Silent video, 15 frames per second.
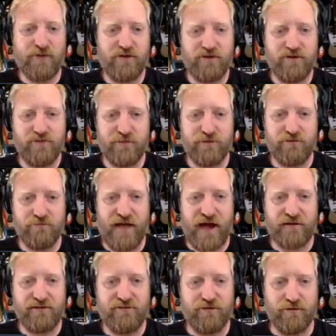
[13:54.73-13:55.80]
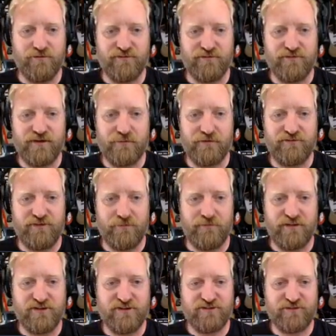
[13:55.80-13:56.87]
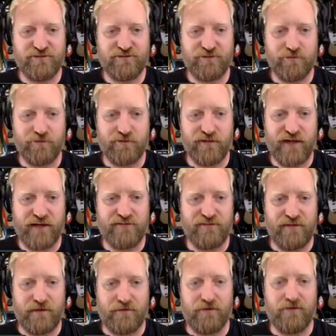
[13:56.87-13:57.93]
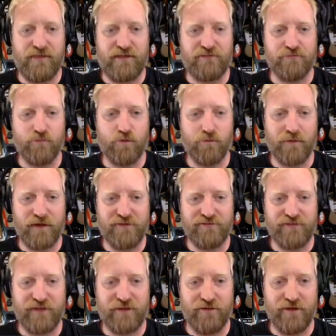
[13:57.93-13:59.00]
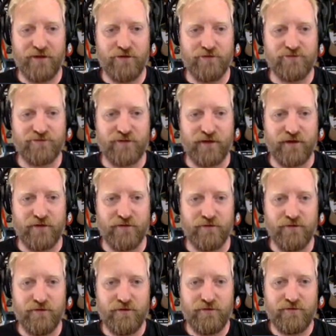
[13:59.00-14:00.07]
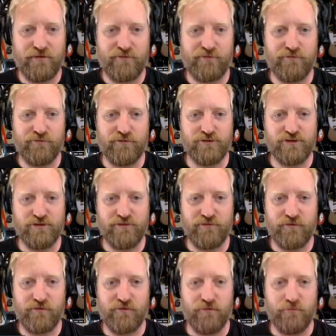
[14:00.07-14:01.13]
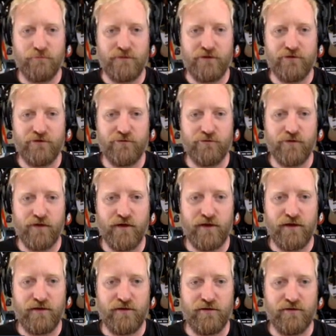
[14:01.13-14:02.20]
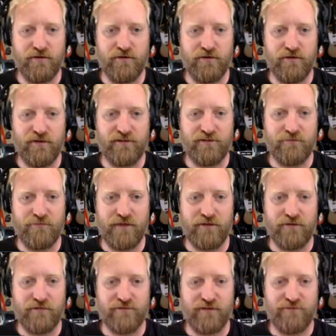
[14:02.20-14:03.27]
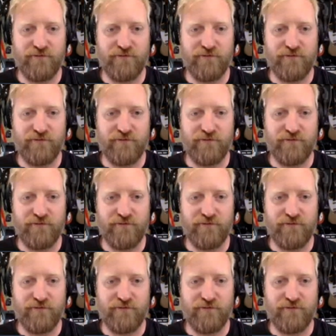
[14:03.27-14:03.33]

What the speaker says: curious about those magnetones every time I see them. They just look so classy. I know that's more my style, not your style. Different versions of a bearded Ryan here. You like the metal stuff.